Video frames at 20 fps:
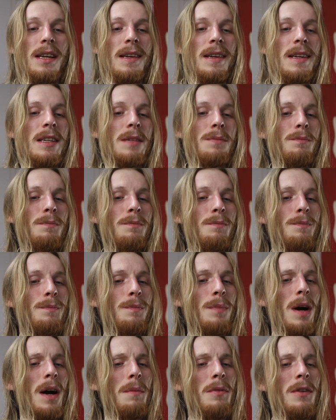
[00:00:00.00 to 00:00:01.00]
is
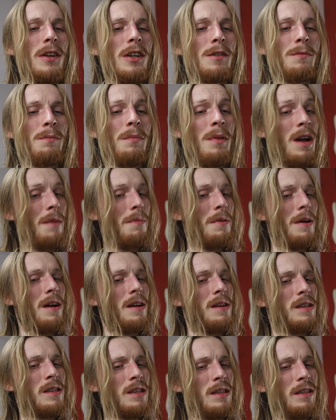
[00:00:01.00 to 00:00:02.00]
published per
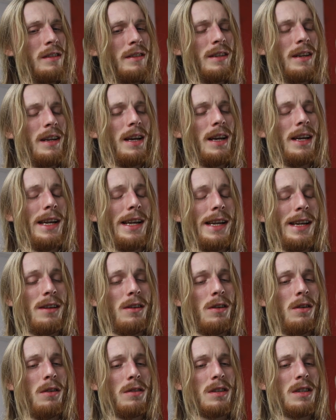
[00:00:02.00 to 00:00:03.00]
person a
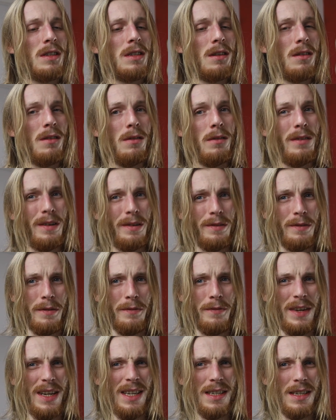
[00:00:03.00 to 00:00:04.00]
cost of a
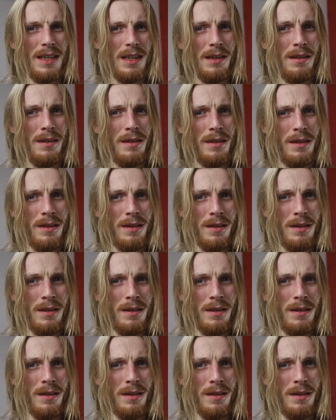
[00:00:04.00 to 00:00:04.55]
visa